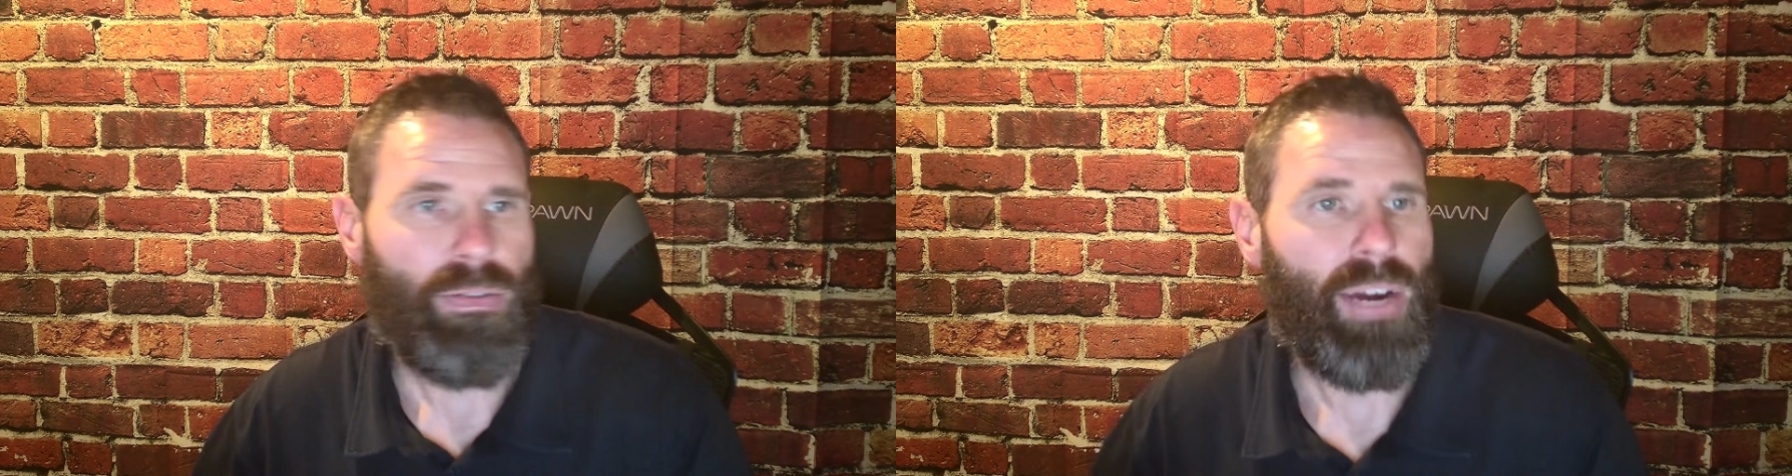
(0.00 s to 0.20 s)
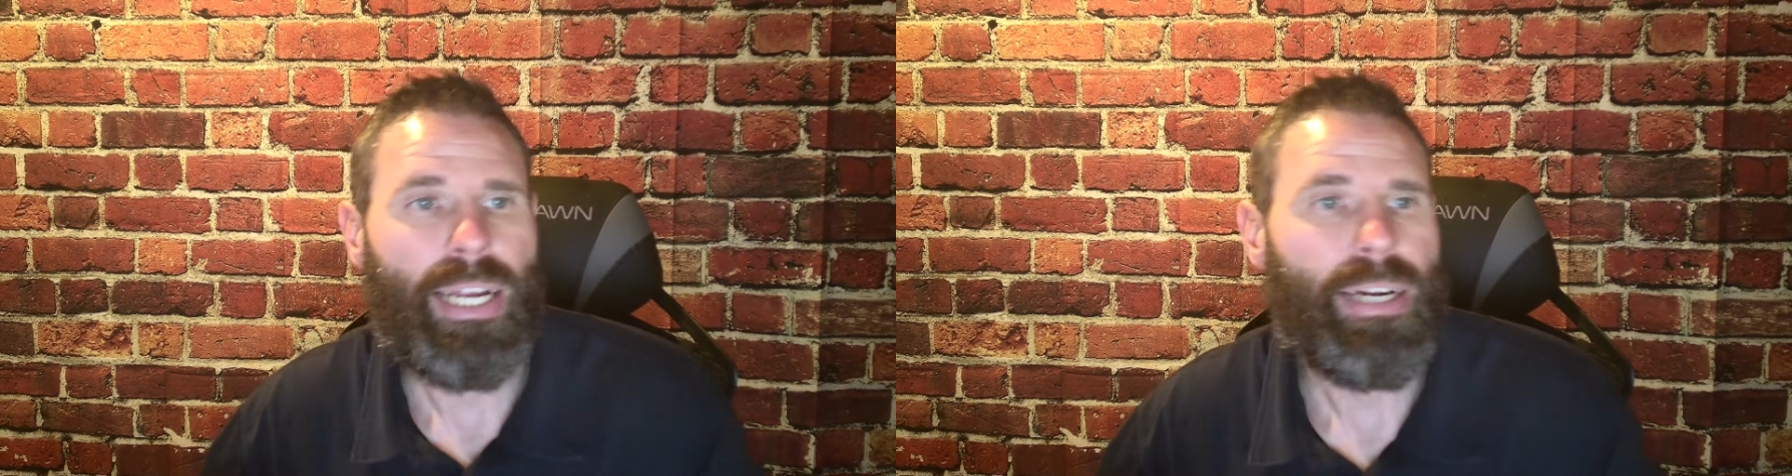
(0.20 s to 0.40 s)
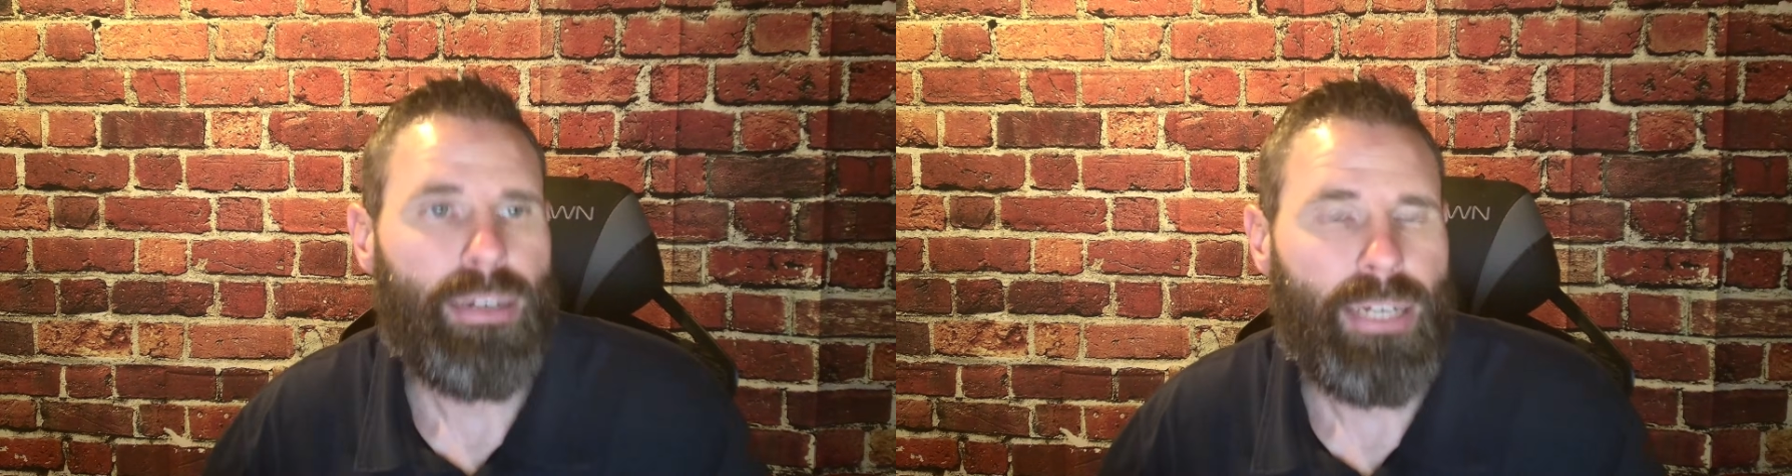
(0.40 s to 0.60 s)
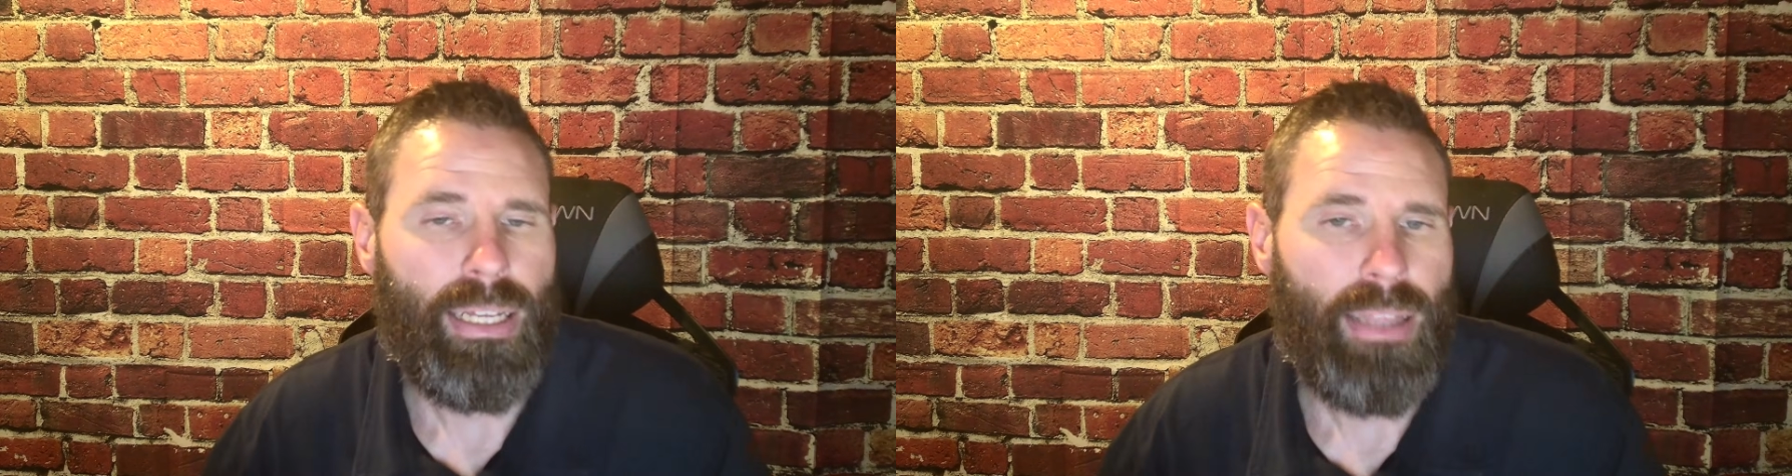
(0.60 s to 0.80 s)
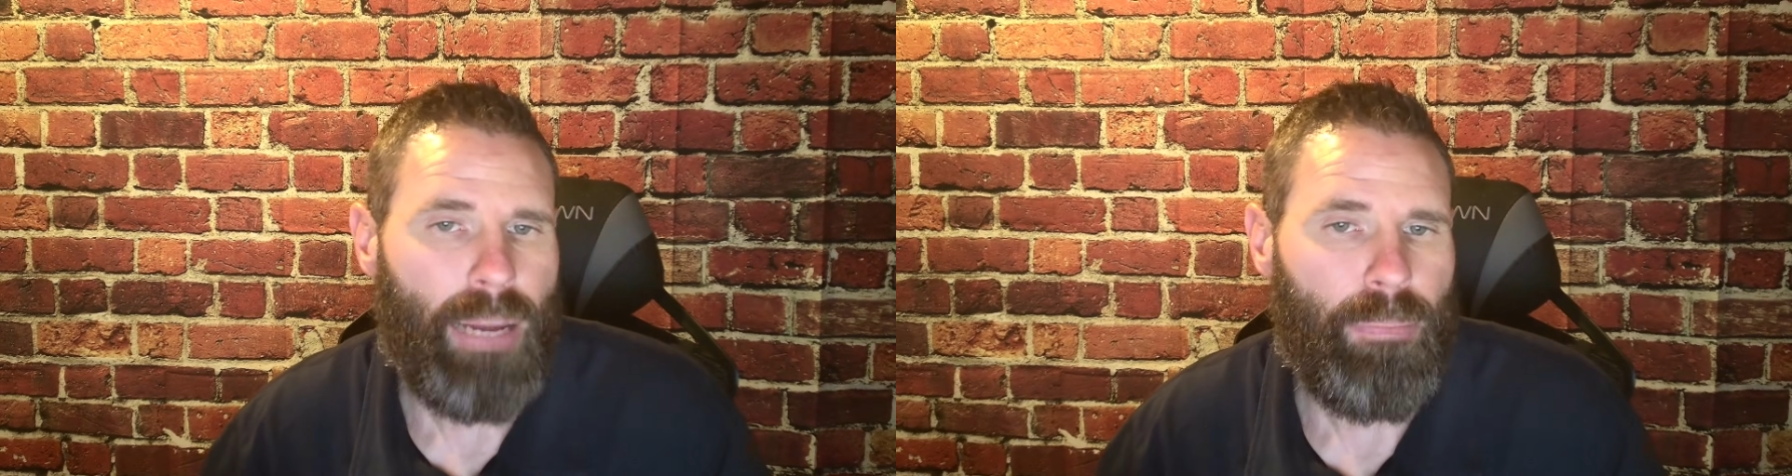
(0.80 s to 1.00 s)
right here
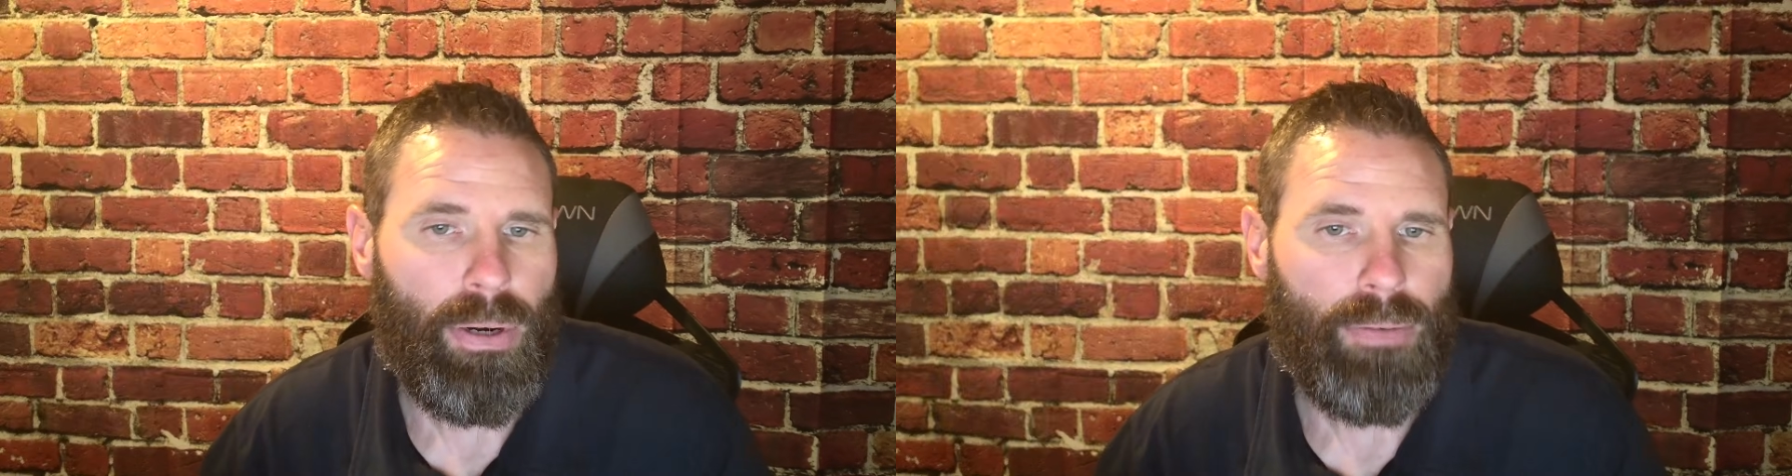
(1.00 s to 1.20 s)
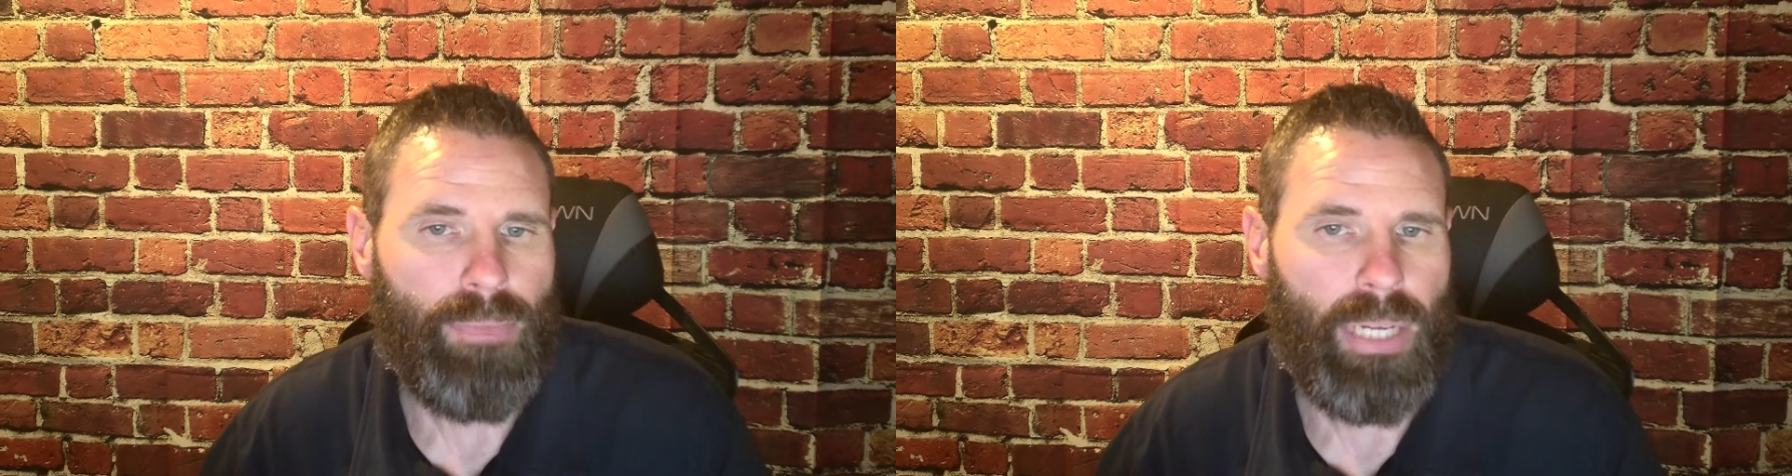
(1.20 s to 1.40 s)
in Lightburn.